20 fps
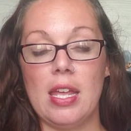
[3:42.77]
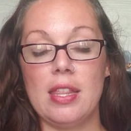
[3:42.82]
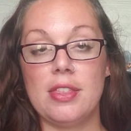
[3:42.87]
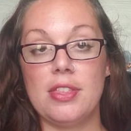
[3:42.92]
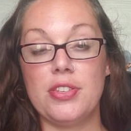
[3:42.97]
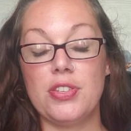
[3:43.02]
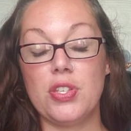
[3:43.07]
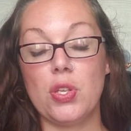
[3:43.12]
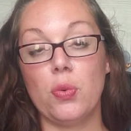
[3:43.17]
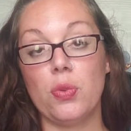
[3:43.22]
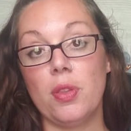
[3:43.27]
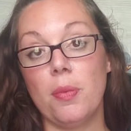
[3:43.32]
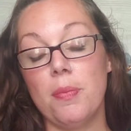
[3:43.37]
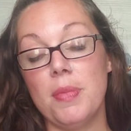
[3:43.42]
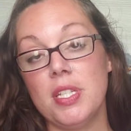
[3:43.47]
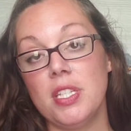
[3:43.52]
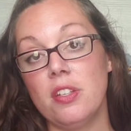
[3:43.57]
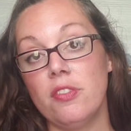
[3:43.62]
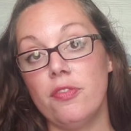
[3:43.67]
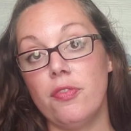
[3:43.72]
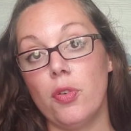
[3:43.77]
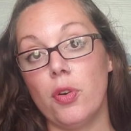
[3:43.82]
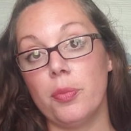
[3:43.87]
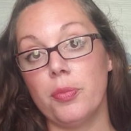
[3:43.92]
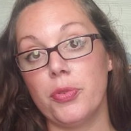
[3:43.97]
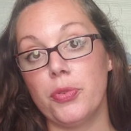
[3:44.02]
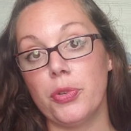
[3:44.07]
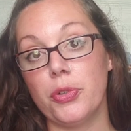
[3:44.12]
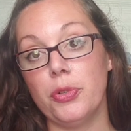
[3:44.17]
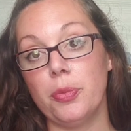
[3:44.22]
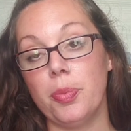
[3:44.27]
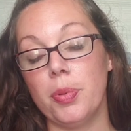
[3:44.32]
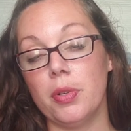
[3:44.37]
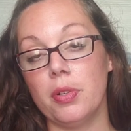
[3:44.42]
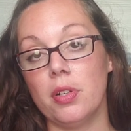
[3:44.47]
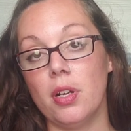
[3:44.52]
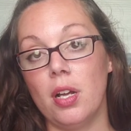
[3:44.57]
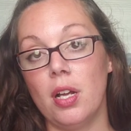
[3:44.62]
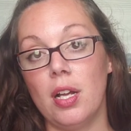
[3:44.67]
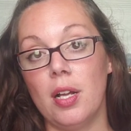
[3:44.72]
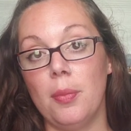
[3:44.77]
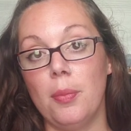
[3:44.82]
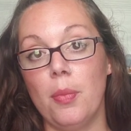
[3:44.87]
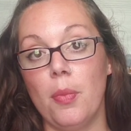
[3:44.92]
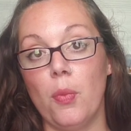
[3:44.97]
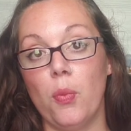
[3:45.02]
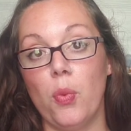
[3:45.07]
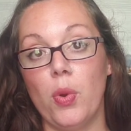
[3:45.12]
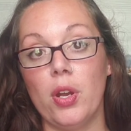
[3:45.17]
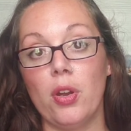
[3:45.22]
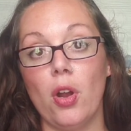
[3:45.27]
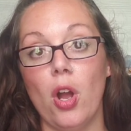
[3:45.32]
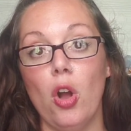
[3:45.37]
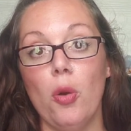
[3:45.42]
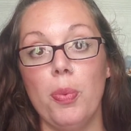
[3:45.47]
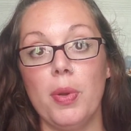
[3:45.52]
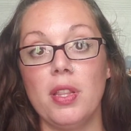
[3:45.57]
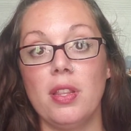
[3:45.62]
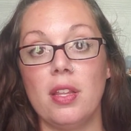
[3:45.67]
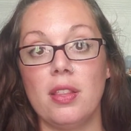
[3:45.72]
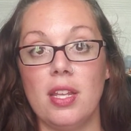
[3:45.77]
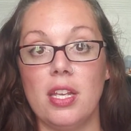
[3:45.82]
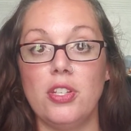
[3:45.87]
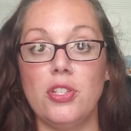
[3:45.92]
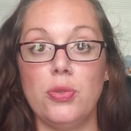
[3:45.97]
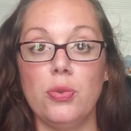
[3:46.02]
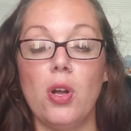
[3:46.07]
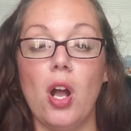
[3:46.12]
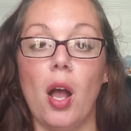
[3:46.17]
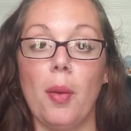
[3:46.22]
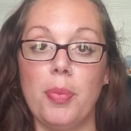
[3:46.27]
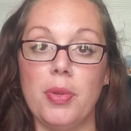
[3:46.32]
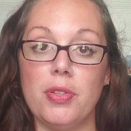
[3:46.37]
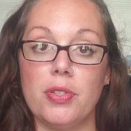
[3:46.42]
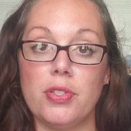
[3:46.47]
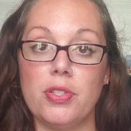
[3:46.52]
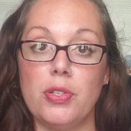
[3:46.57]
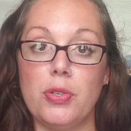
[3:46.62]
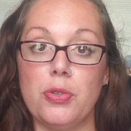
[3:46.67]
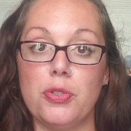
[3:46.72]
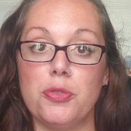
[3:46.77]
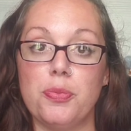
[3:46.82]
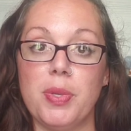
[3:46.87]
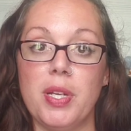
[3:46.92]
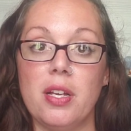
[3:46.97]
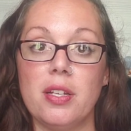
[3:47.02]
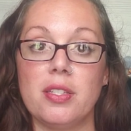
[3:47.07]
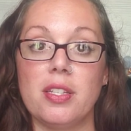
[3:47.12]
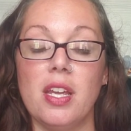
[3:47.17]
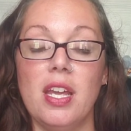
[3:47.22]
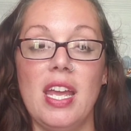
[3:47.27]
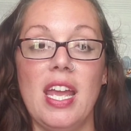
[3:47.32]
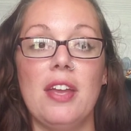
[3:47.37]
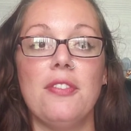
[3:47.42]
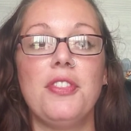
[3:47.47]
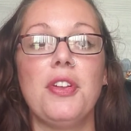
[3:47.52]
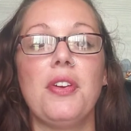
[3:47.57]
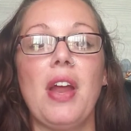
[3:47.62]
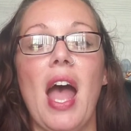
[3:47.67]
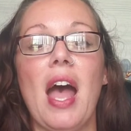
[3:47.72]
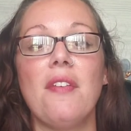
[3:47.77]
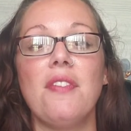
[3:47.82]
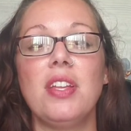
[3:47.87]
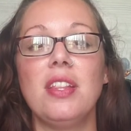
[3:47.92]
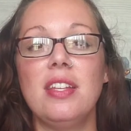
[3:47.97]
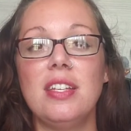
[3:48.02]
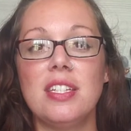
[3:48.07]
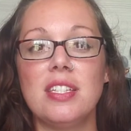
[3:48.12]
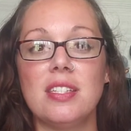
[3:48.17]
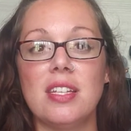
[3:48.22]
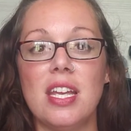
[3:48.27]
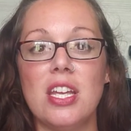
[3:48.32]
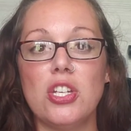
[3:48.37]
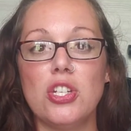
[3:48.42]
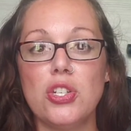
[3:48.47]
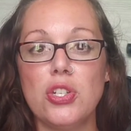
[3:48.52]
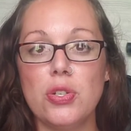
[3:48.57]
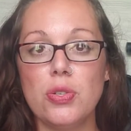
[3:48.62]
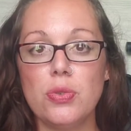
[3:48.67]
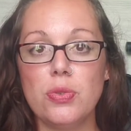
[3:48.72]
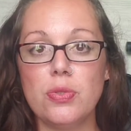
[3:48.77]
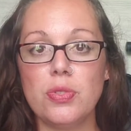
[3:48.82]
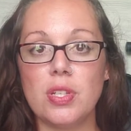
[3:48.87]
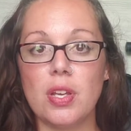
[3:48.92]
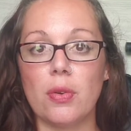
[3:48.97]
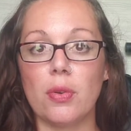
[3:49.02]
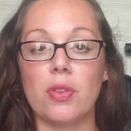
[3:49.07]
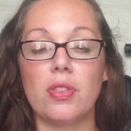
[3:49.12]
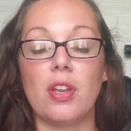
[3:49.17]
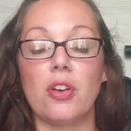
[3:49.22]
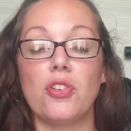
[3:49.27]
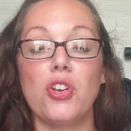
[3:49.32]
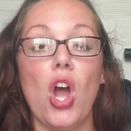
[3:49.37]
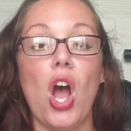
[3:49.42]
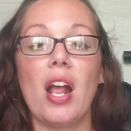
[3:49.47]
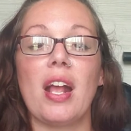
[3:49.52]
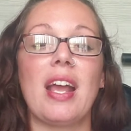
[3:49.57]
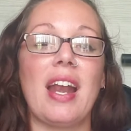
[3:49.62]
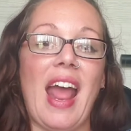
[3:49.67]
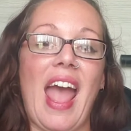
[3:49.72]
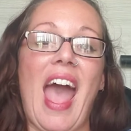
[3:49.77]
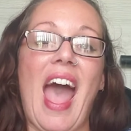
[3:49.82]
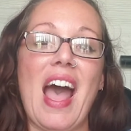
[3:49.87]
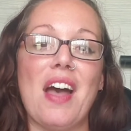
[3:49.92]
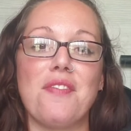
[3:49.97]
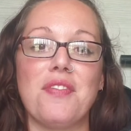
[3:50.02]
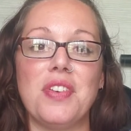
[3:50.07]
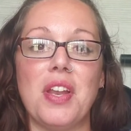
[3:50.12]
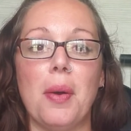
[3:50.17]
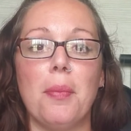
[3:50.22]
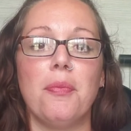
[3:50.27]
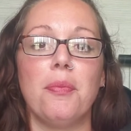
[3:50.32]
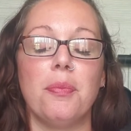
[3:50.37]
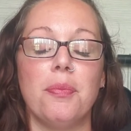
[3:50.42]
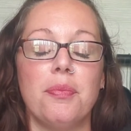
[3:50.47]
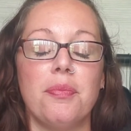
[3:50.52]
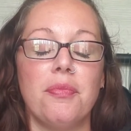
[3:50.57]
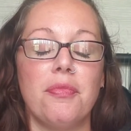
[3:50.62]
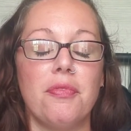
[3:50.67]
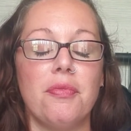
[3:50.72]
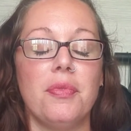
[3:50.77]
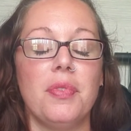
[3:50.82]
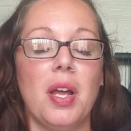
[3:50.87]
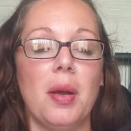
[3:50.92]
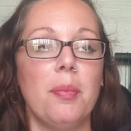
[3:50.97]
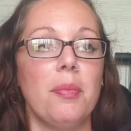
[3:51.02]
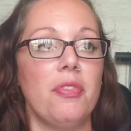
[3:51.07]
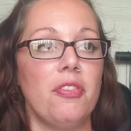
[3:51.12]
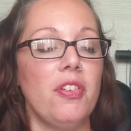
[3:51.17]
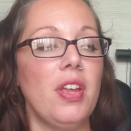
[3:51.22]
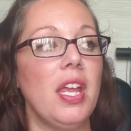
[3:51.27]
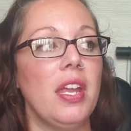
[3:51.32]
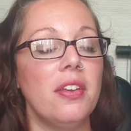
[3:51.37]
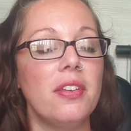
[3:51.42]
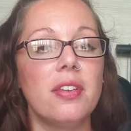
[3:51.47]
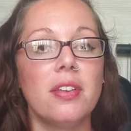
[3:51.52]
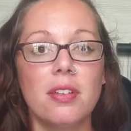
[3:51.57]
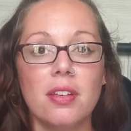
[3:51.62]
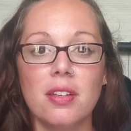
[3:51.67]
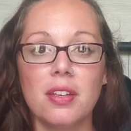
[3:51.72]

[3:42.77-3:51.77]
So the misinformed group, we're hoping that they do copy the stooge, because if they're having these issues, or they're not going to have numb feet.